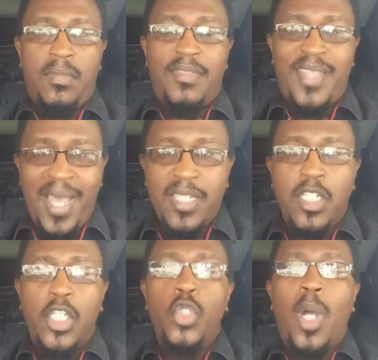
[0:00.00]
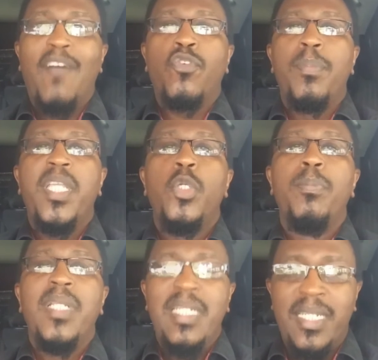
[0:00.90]
That you have to be
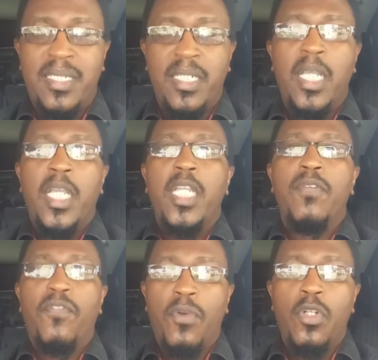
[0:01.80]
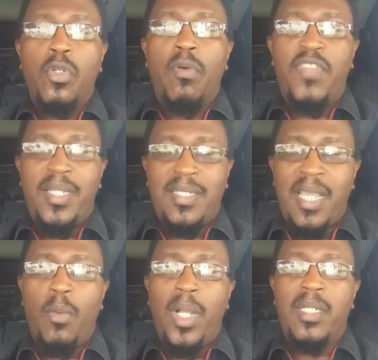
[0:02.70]
humiliated in front of the
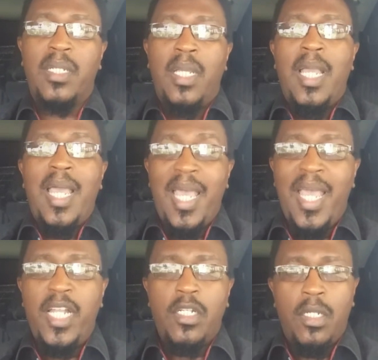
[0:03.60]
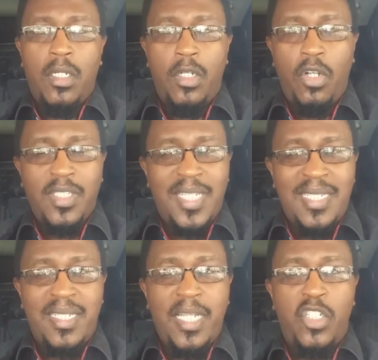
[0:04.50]
entire world. And not
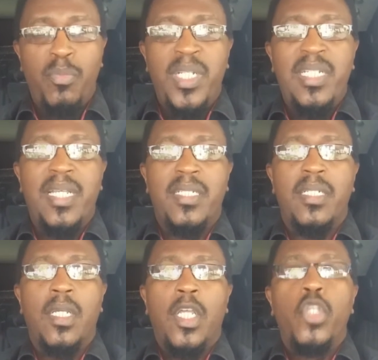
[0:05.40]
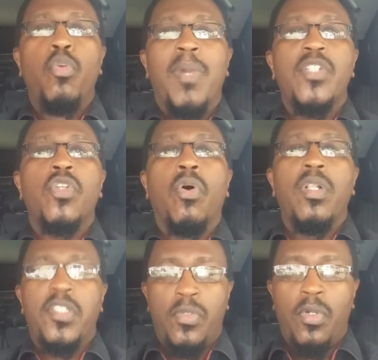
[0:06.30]
just get humiliated, you must
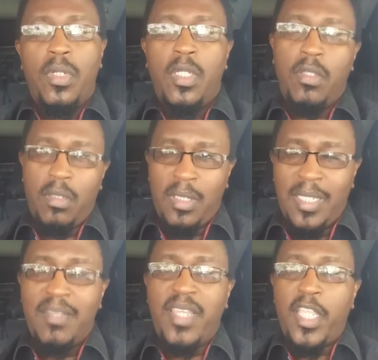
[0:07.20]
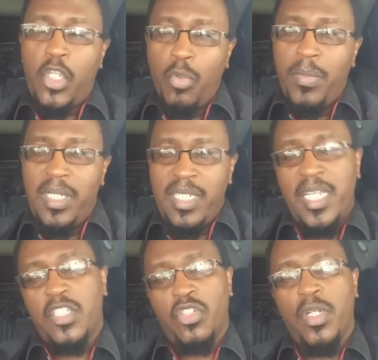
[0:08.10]
also, the
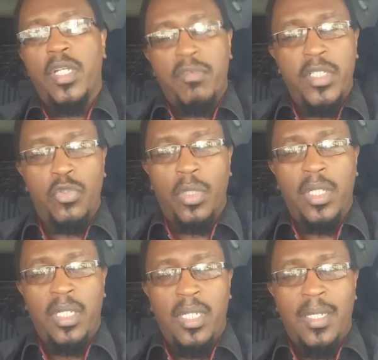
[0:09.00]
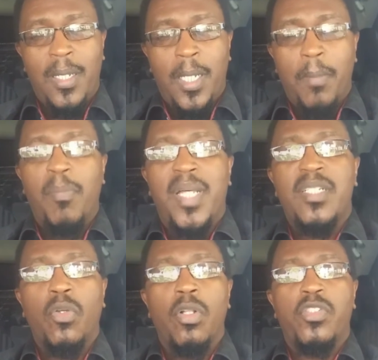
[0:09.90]
humiliation ritual
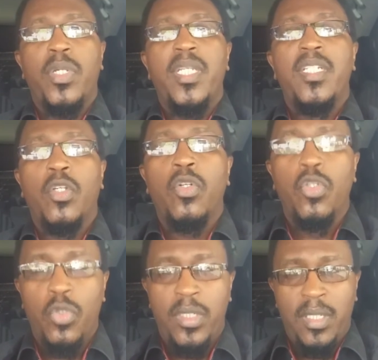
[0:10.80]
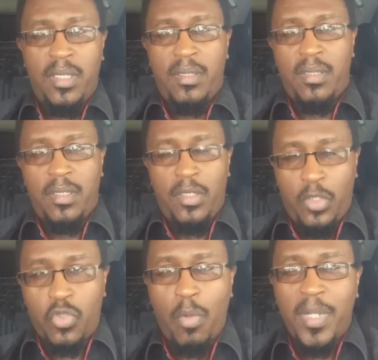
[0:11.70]
must also include
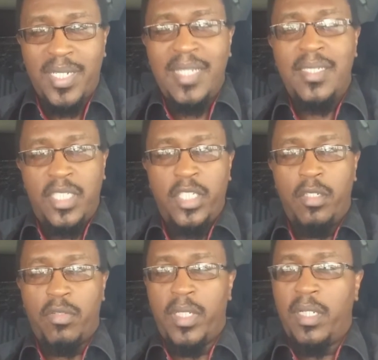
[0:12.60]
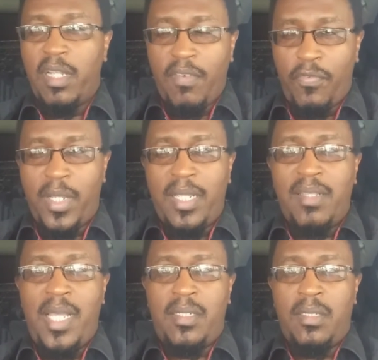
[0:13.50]
traumatizing children. Never forget
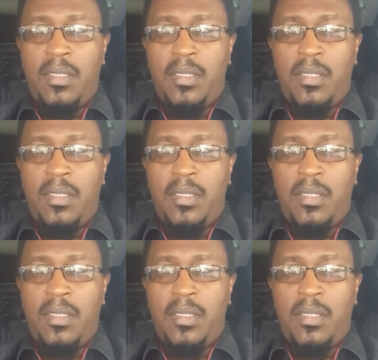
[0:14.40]
that.